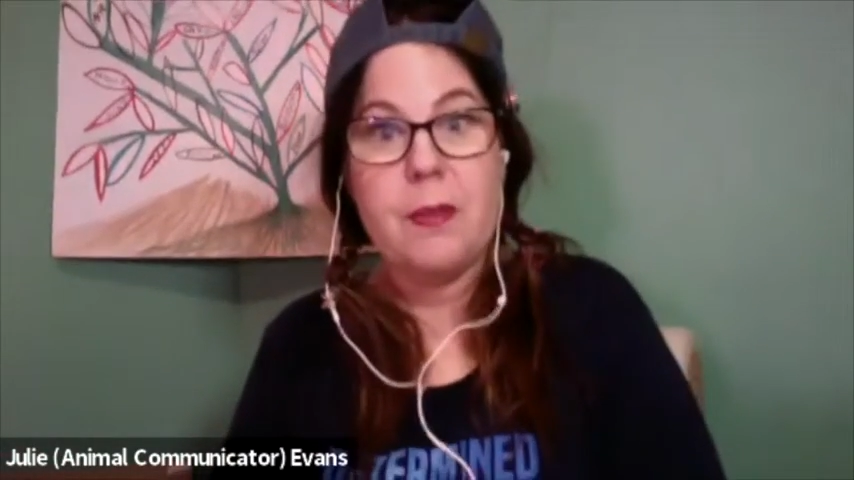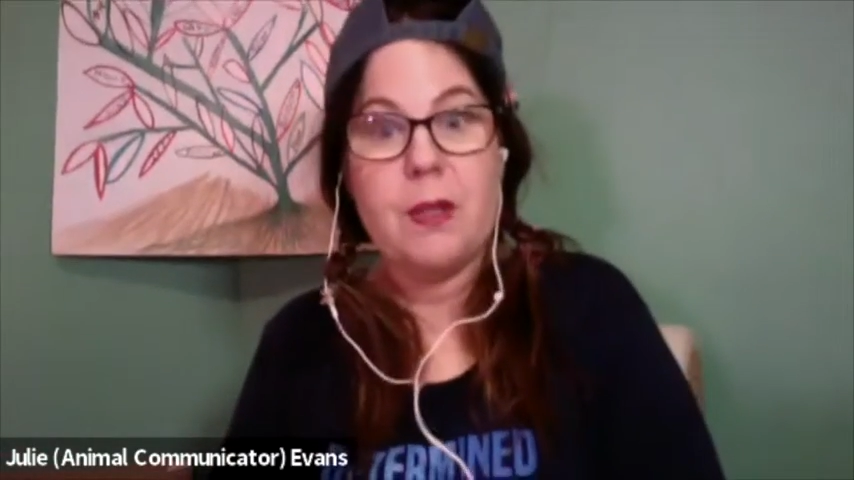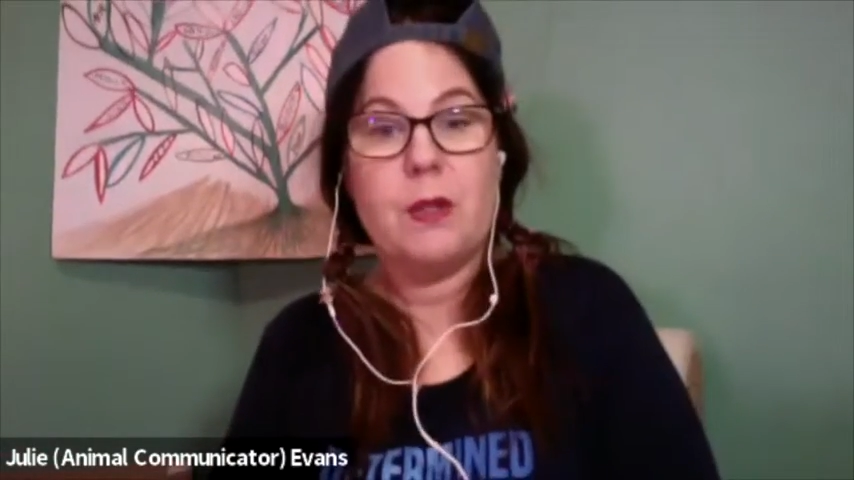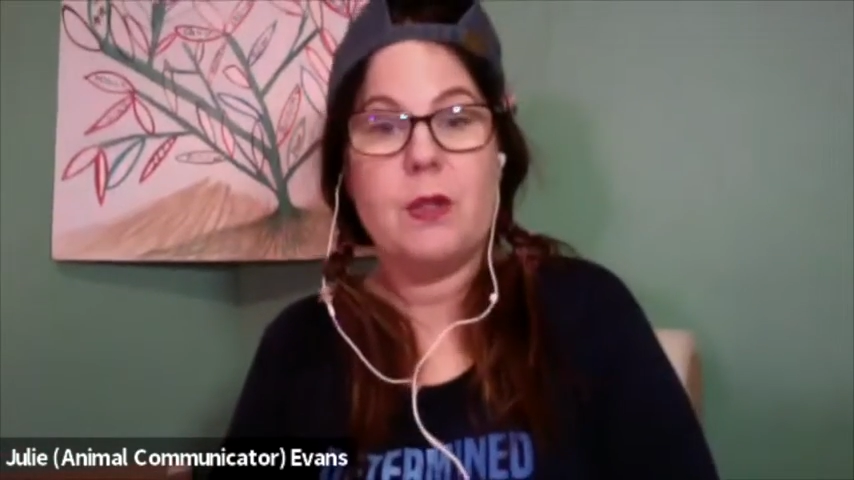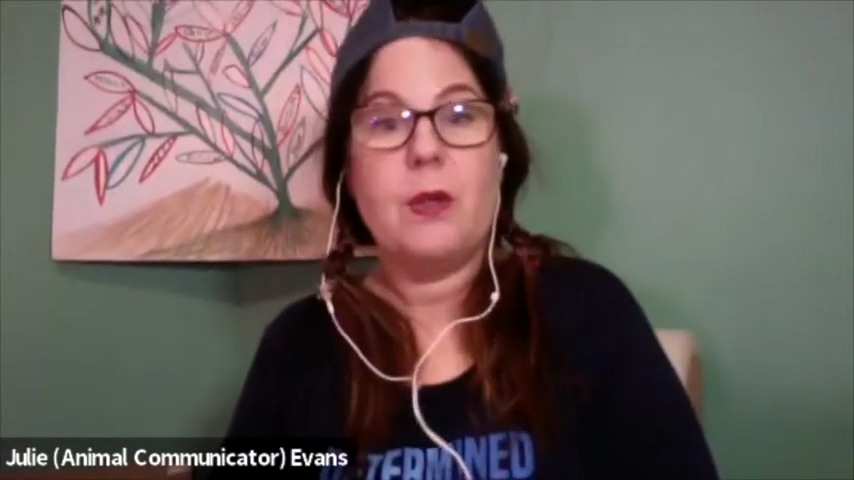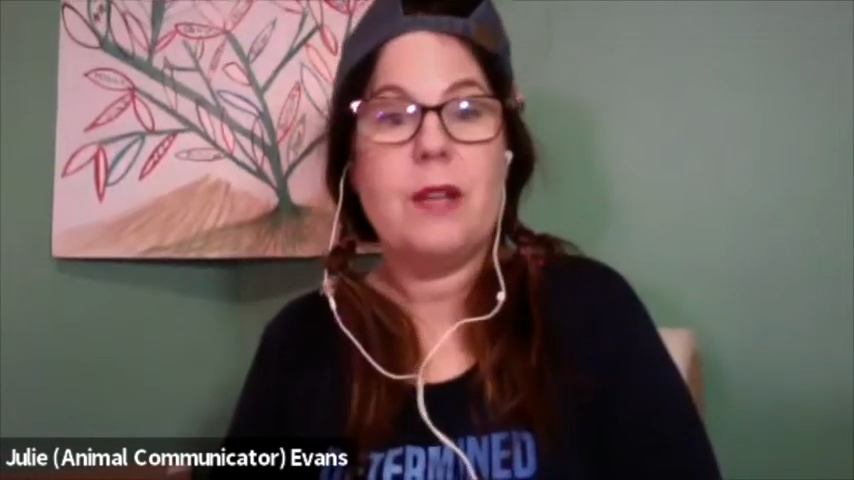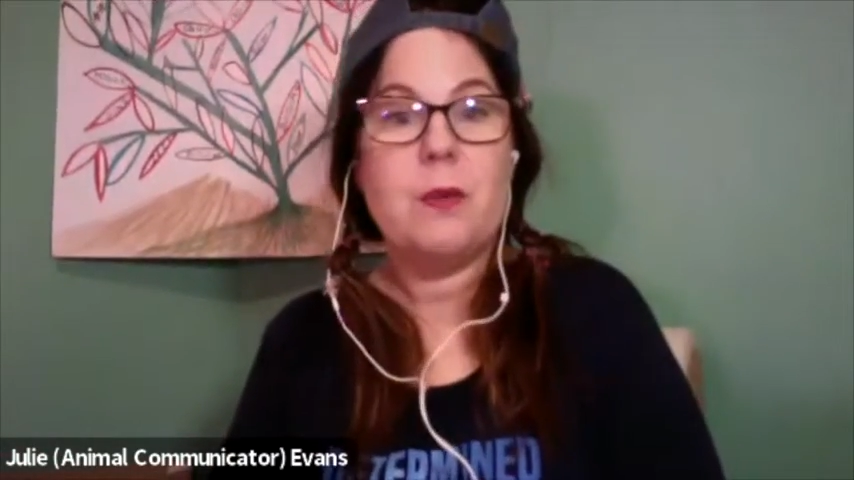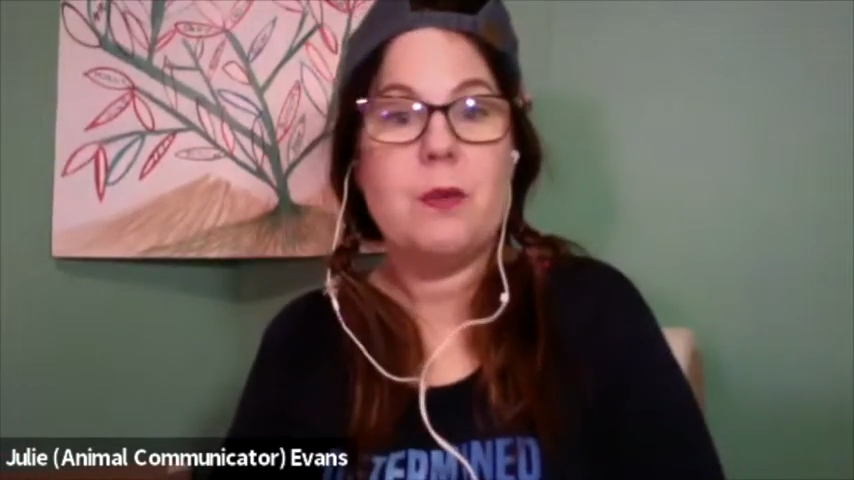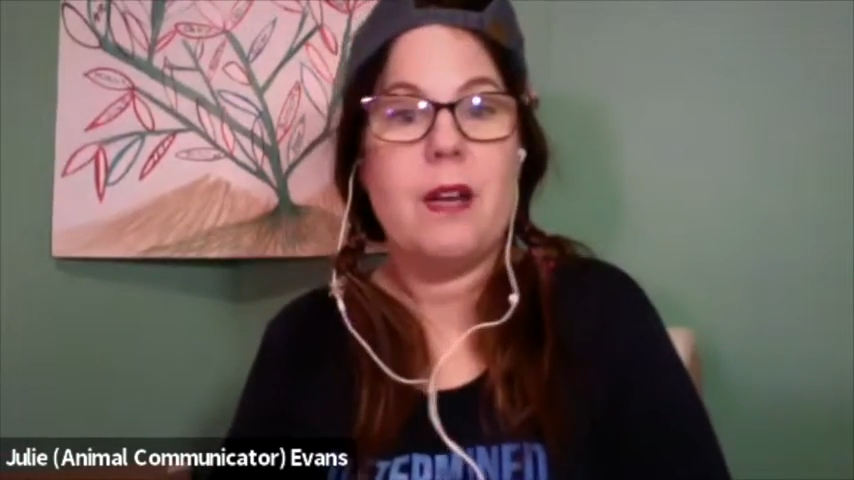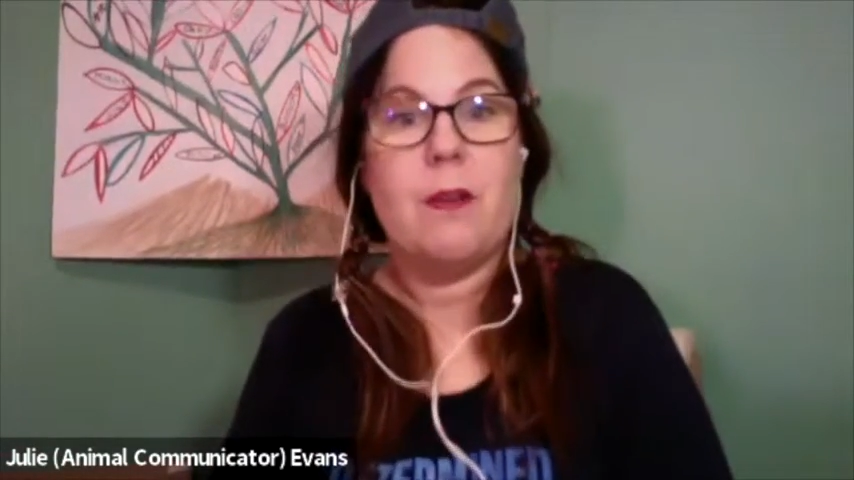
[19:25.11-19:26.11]
So
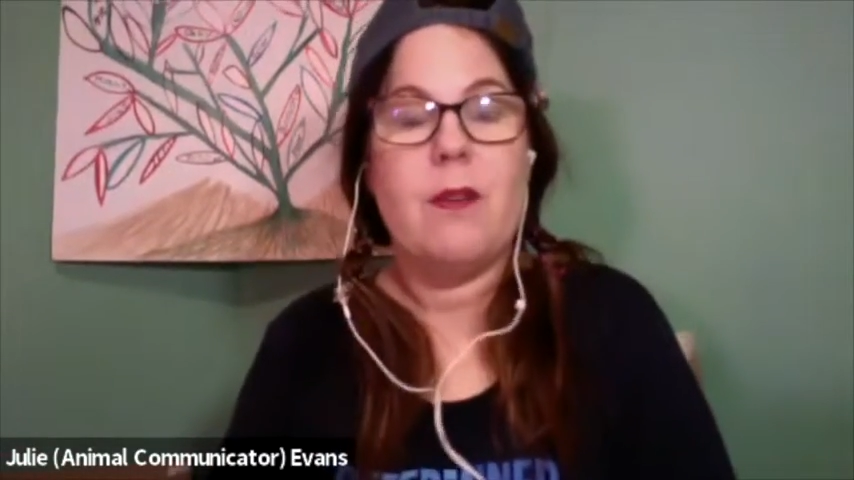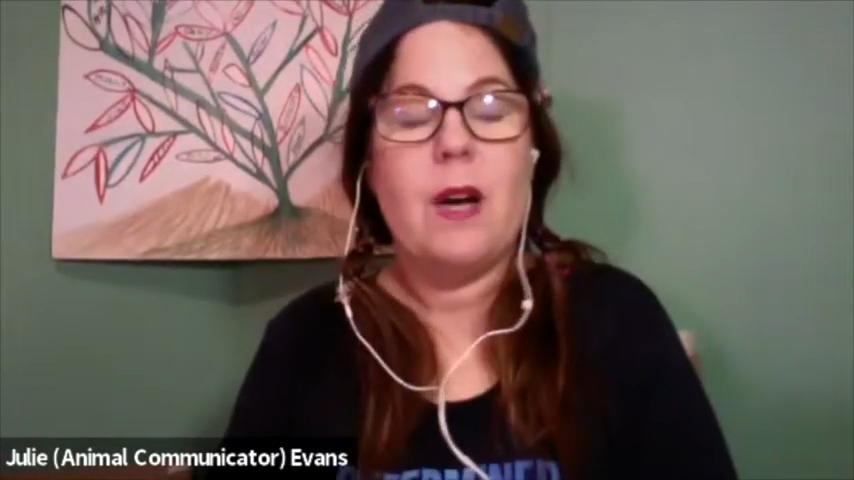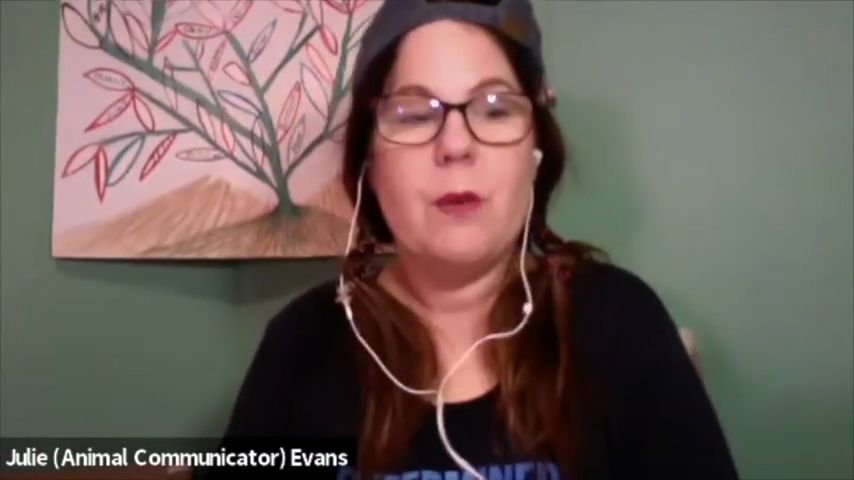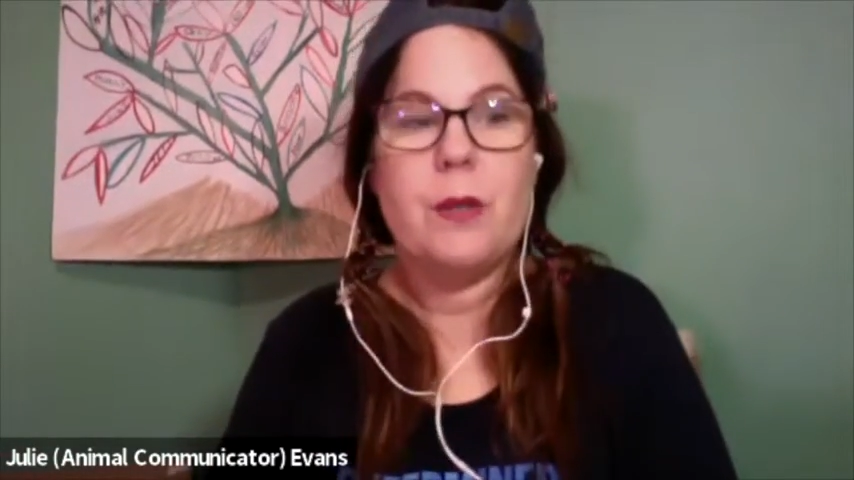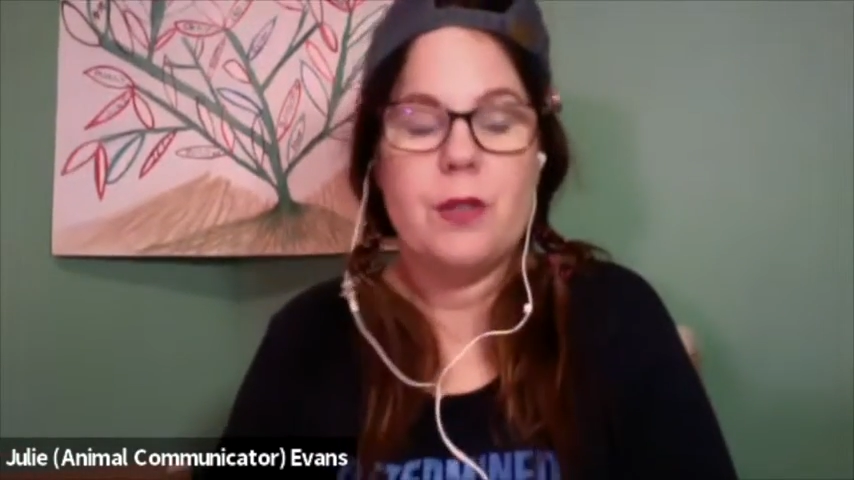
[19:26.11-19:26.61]
that's what I found,